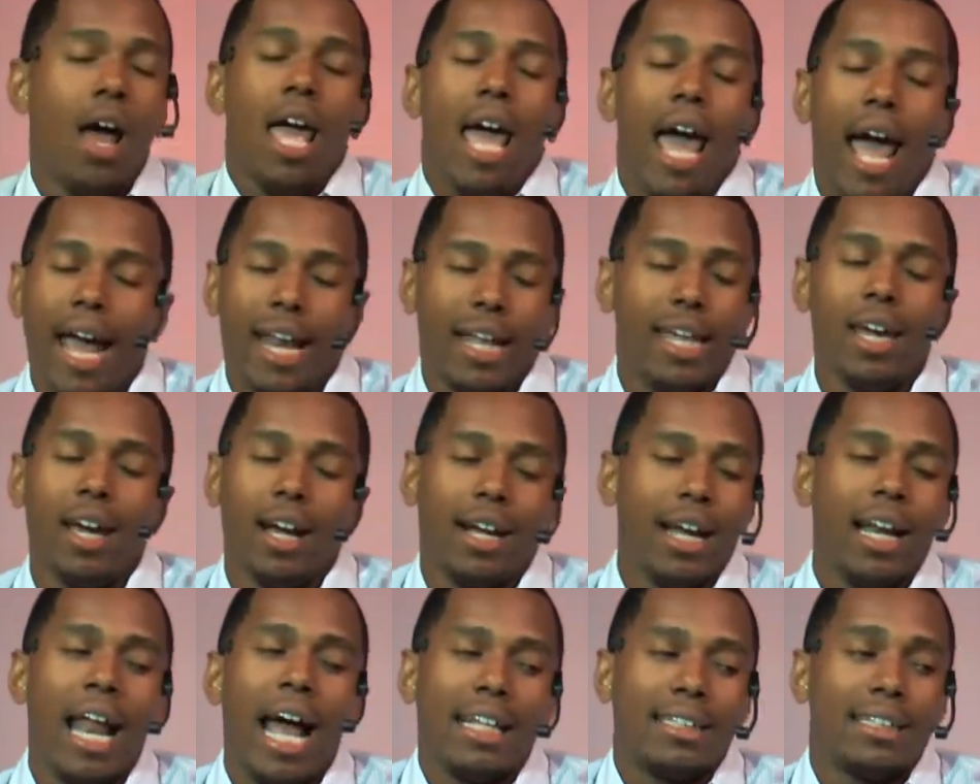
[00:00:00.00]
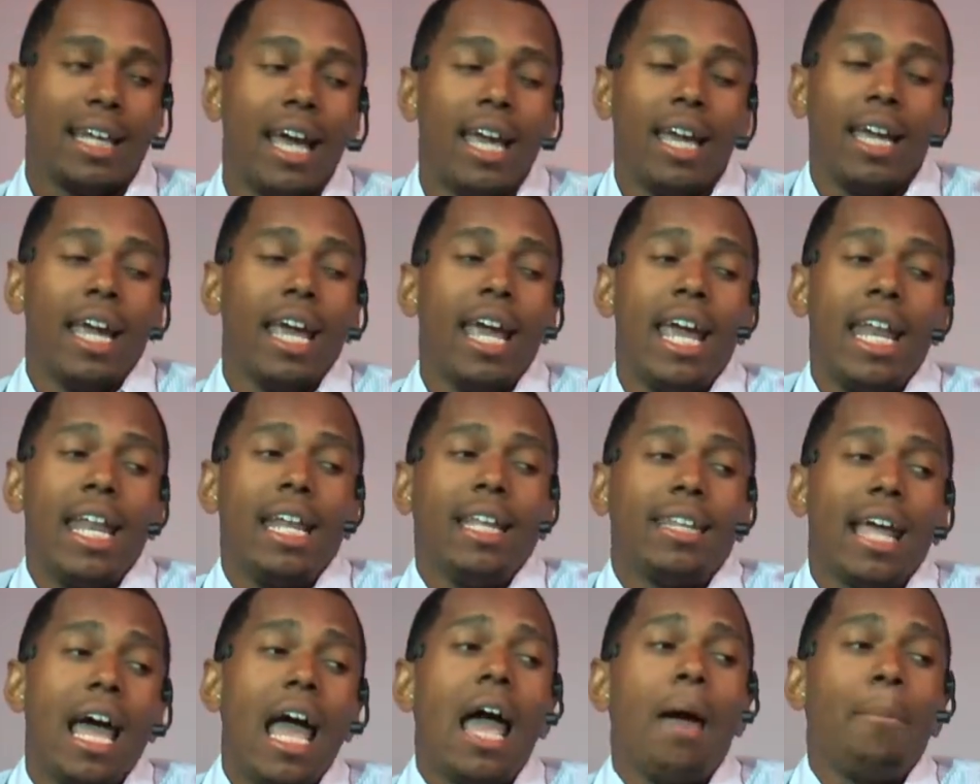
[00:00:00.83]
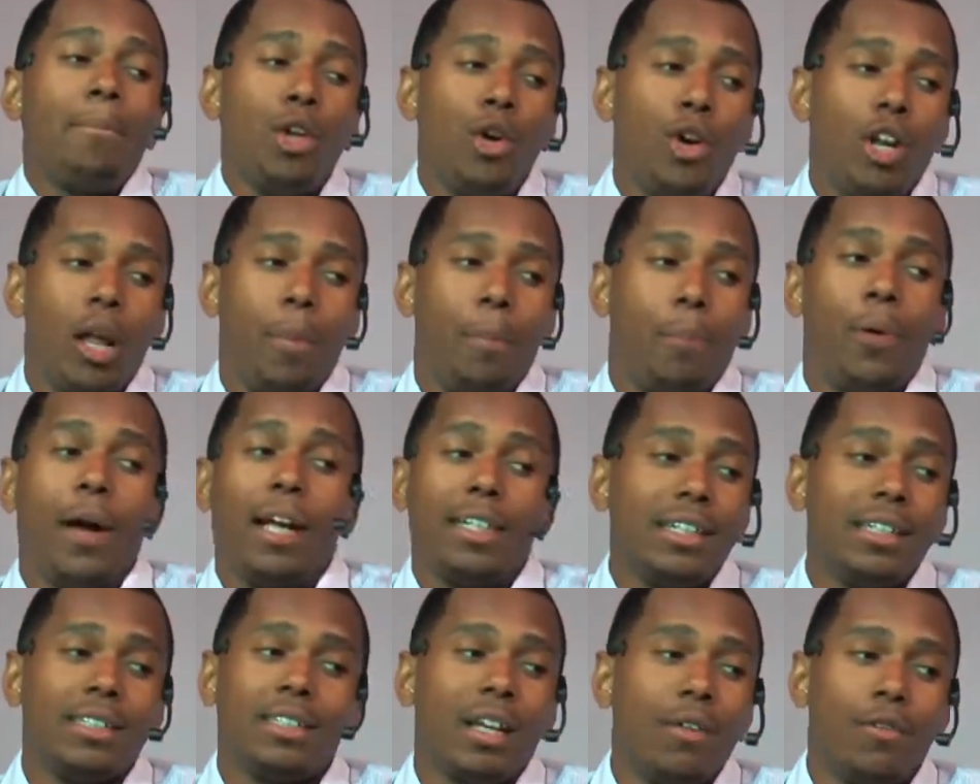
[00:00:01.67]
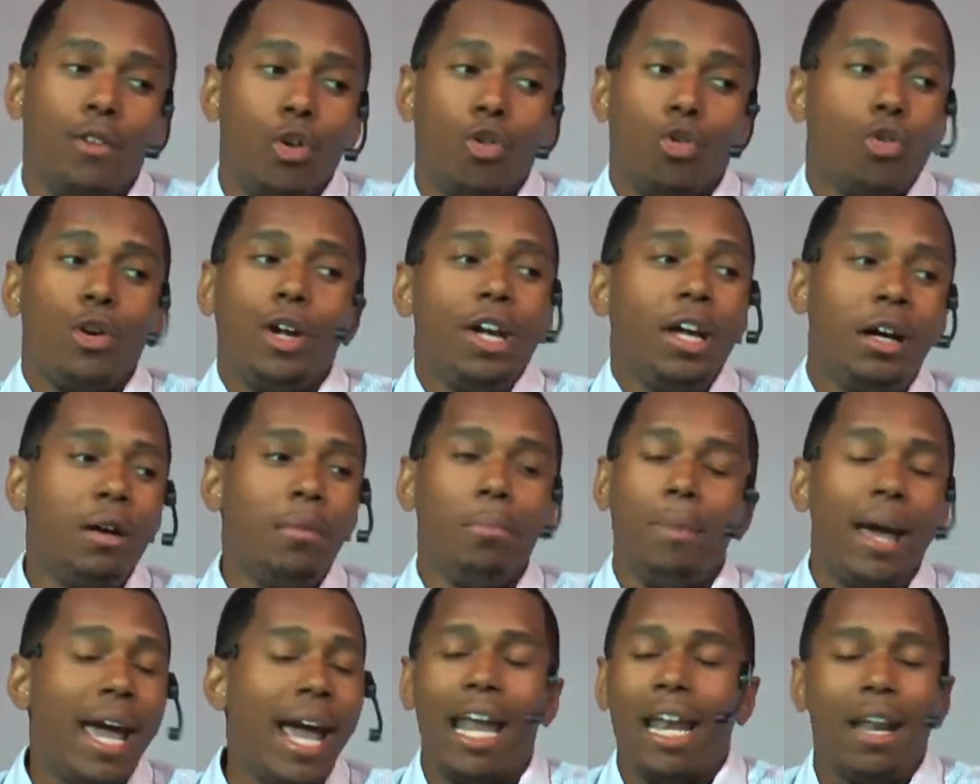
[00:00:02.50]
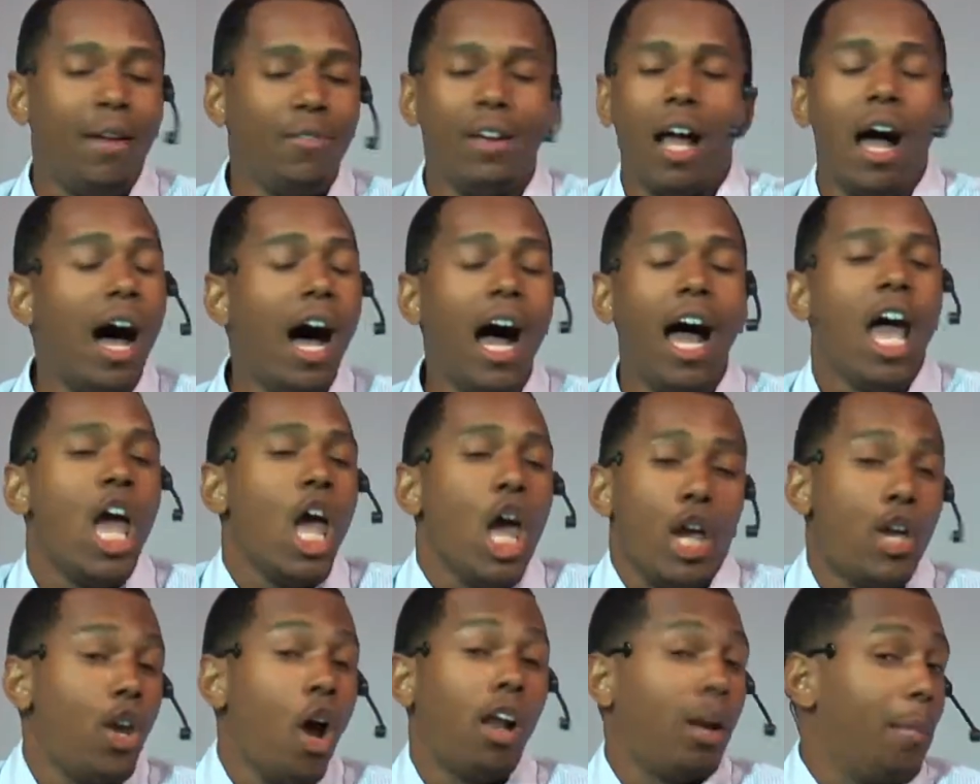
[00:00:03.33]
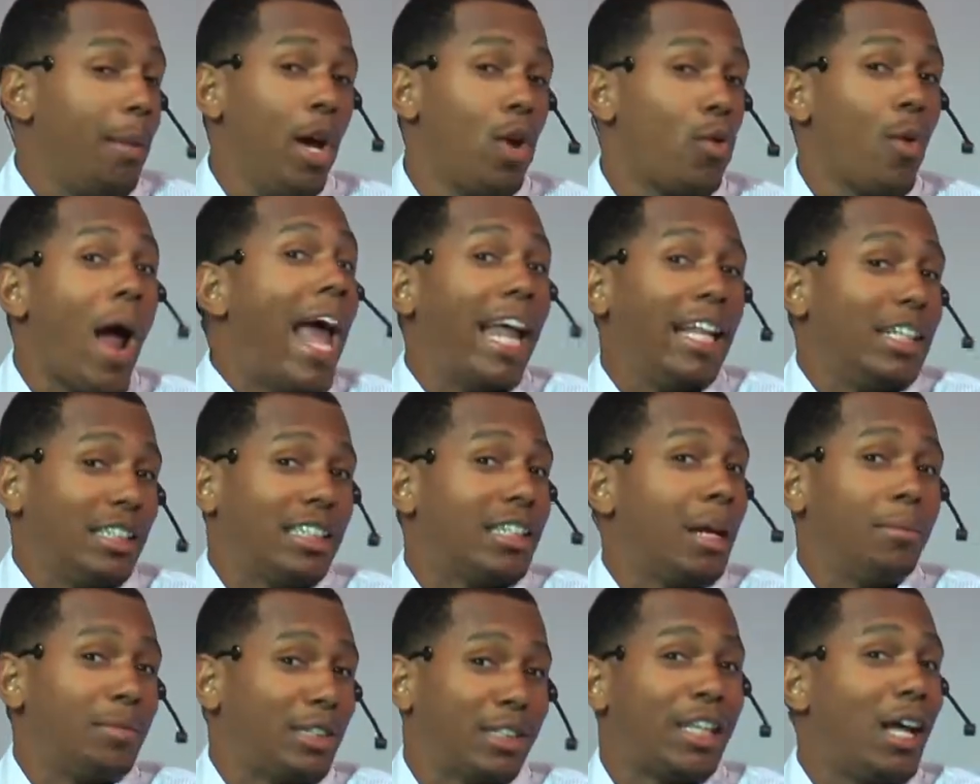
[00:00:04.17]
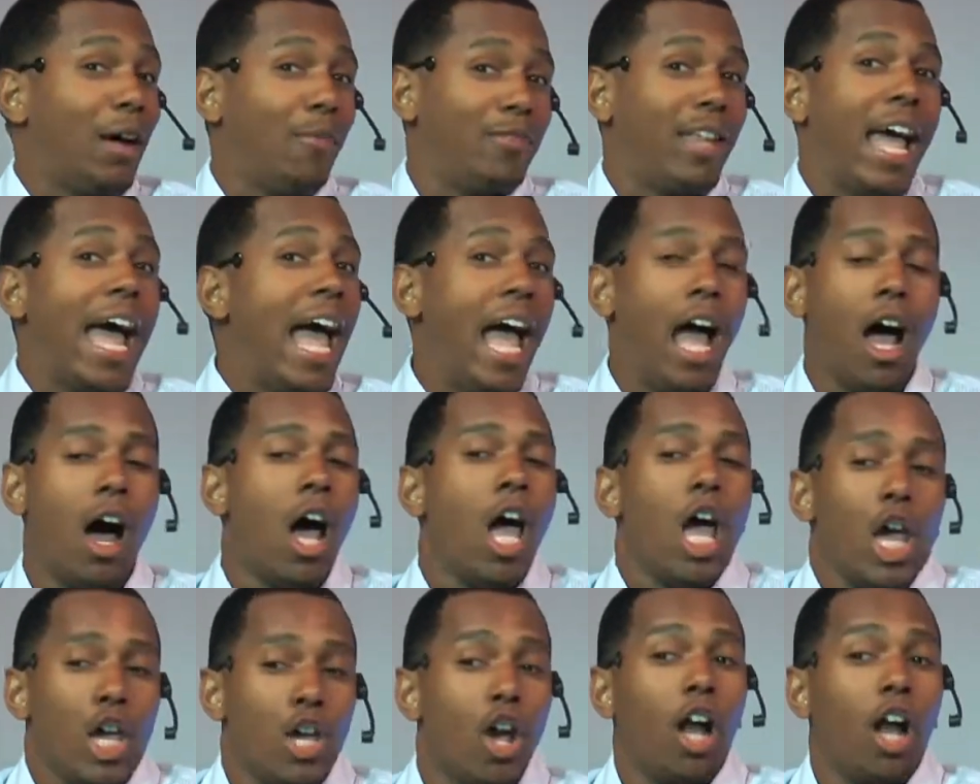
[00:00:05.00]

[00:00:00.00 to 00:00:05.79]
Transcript: And here, can I tell you, anytime you're in the presence of a real man of God, you ought to be writing some stuff down.